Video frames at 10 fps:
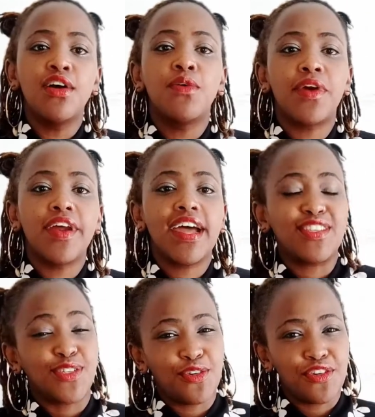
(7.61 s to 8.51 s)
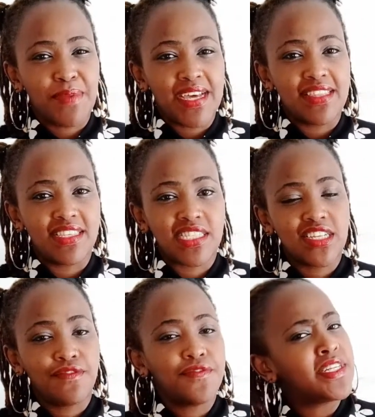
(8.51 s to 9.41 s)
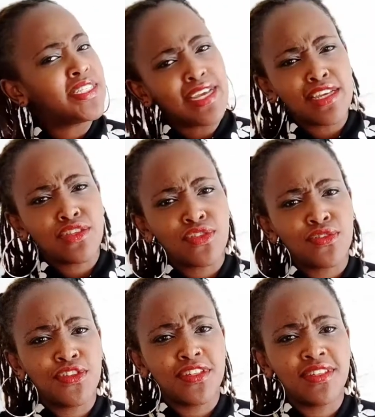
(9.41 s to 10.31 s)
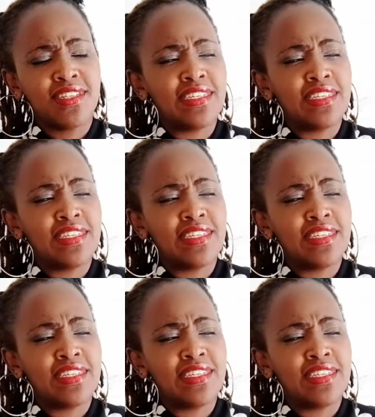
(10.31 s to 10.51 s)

where I talk about the stuff that tastes so good,